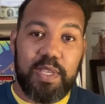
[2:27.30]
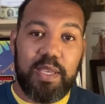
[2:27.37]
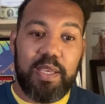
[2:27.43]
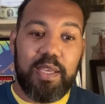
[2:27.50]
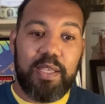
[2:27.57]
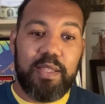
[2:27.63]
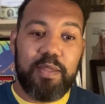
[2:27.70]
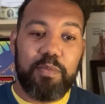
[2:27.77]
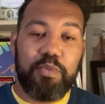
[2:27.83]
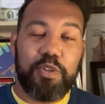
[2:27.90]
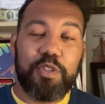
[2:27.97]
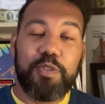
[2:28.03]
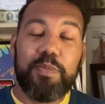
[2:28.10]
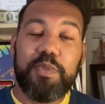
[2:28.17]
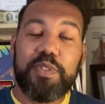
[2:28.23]
And the
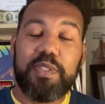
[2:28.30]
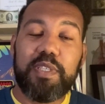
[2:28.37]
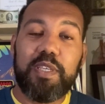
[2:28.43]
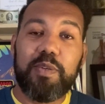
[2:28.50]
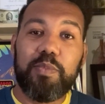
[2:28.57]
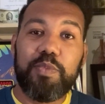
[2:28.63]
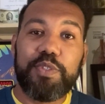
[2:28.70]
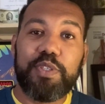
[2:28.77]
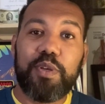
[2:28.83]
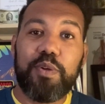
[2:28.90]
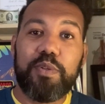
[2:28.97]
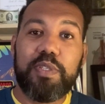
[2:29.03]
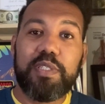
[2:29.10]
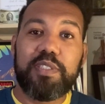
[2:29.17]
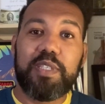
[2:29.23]
Brooklyn Museum was
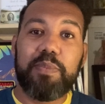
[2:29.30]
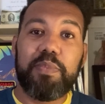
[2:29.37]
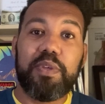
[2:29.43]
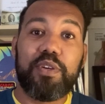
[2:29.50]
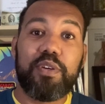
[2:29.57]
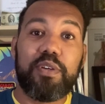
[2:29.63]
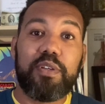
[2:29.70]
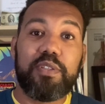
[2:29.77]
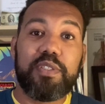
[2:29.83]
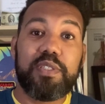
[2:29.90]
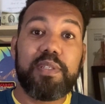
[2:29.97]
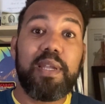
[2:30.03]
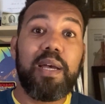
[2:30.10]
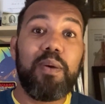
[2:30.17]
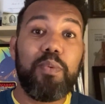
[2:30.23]
holding something called
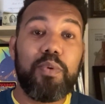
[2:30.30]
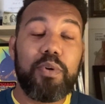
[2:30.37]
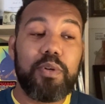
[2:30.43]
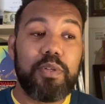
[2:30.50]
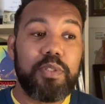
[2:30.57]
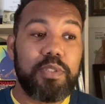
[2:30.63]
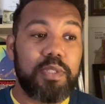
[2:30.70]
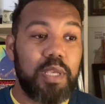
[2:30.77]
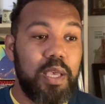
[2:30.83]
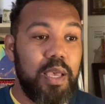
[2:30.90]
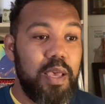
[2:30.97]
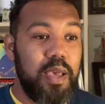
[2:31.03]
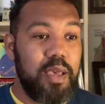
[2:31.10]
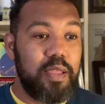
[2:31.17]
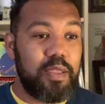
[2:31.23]
Star Wars,
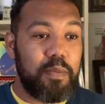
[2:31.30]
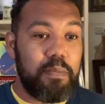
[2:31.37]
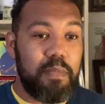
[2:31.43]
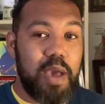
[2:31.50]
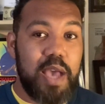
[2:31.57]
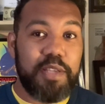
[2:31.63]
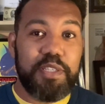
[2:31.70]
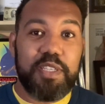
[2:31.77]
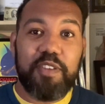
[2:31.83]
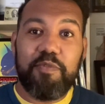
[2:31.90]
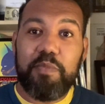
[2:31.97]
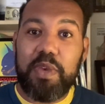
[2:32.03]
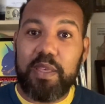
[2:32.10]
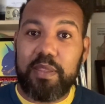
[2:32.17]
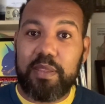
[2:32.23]
The Magic of
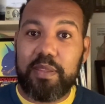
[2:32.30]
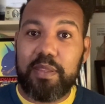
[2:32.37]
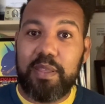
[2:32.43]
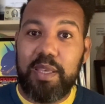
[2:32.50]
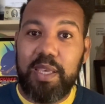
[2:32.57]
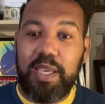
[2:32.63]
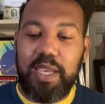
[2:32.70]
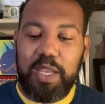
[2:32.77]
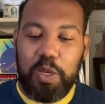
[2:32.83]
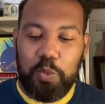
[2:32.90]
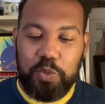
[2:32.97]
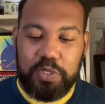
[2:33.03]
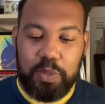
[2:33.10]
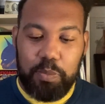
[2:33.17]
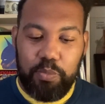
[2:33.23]
Myth. And it
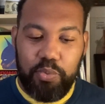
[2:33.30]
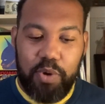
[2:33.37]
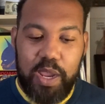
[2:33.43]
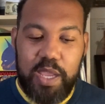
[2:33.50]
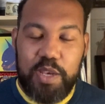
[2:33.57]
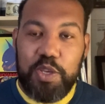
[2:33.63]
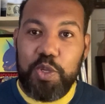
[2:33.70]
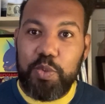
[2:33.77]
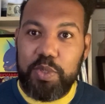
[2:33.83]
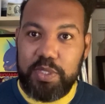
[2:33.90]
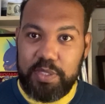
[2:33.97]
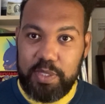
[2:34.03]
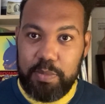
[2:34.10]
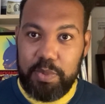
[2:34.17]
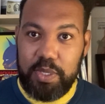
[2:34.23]
was a brand new
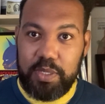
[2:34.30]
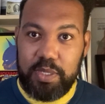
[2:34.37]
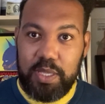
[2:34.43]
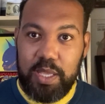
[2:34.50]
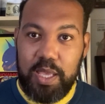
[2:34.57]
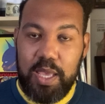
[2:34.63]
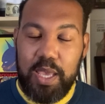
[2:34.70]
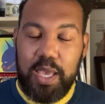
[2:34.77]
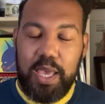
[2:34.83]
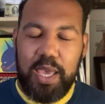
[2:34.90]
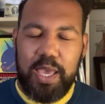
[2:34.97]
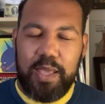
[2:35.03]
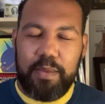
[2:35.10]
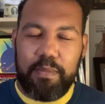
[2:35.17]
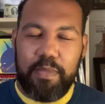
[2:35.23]
exhibit.
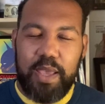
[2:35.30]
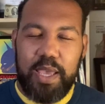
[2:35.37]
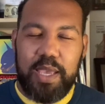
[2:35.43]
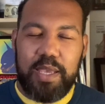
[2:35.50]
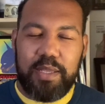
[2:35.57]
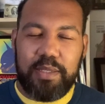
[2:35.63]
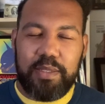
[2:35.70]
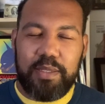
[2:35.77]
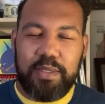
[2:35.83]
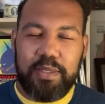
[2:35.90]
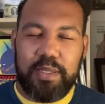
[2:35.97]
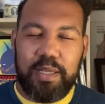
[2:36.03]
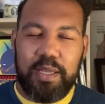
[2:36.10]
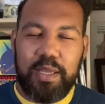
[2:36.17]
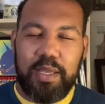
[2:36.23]
And man,
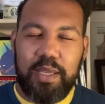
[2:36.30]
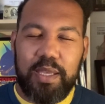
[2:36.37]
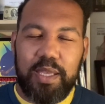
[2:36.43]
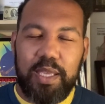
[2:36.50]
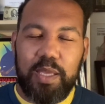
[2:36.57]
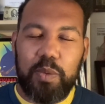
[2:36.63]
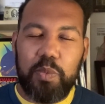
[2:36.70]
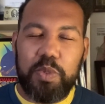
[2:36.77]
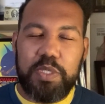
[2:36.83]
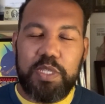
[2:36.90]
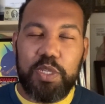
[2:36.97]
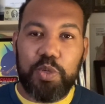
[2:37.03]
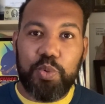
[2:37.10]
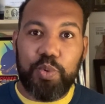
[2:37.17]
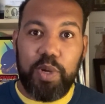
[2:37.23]
it was
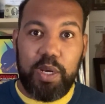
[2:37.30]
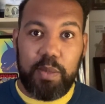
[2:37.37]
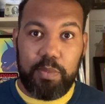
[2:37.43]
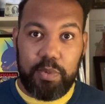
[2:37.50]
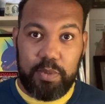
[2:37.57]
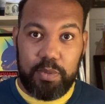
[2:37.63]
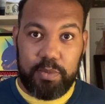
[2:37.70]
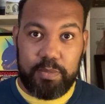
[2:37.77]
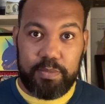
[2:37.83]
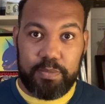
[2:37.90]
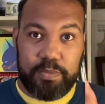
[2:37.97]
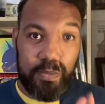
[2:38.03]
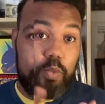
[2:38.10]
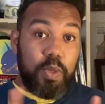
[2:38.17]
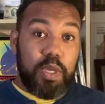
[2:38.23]
incredible.
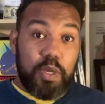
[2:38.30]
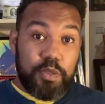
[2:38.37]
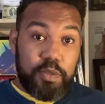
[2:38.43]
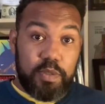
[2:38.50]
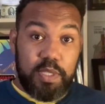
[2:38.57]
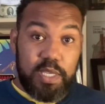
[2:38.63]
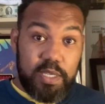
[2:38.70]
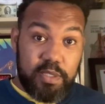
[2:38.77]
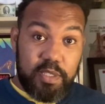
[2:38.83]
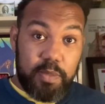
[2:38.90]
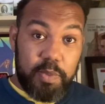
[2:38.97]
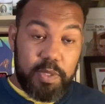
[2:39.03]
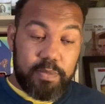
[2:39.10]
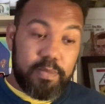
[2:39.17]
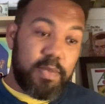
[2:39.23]
So we go to the
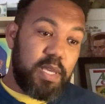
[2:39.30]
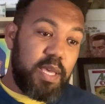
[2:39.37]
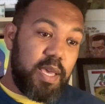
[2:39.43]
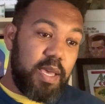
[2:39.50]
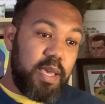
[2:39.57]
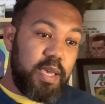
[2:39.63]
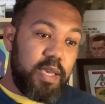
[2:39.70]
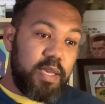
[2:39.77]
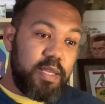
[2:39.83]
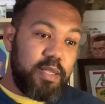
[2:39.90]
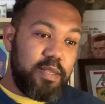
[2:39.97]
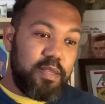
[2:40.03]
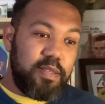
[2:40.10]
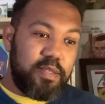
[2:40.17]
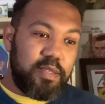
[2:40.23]
exhibit,
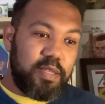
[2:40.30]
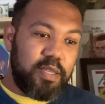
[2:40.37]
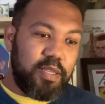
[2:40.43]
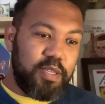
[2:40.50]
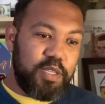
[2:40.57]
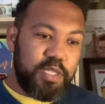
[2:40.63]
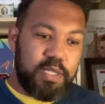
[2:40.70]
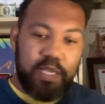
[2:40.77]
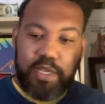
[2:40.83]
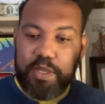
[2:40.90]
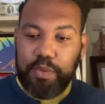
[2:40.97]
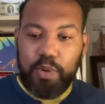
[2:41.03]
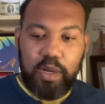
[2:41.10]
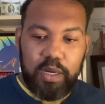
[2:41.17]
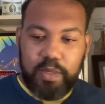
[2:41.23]
and there
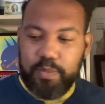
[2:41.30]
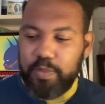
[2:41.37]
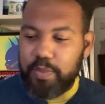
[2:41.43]
you are,